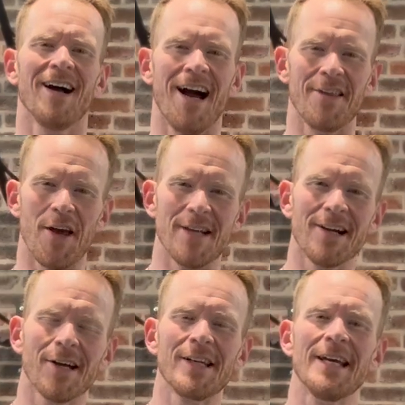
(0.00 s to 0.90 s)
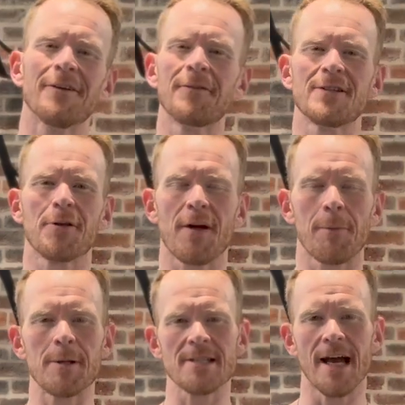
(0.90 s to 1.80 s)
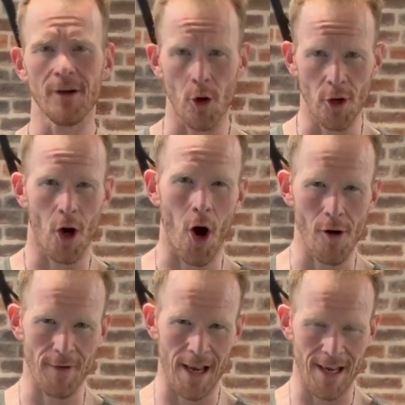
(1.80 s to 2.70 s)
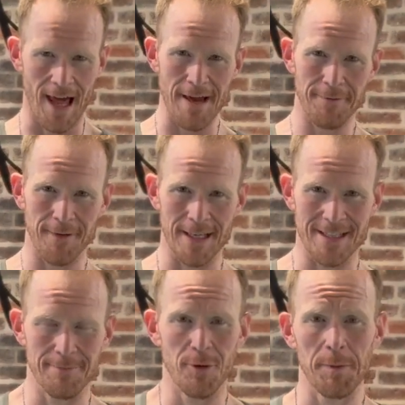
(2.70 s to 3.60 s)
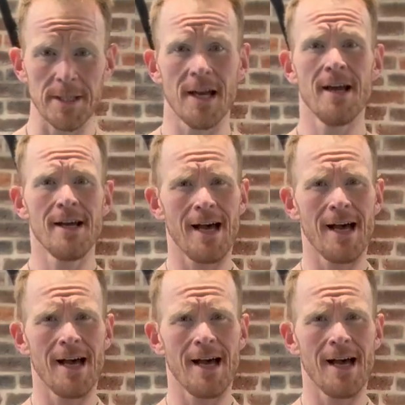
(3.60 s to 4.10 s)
Hi there, Duncan here, physiotherapist and owner of Life is Movement.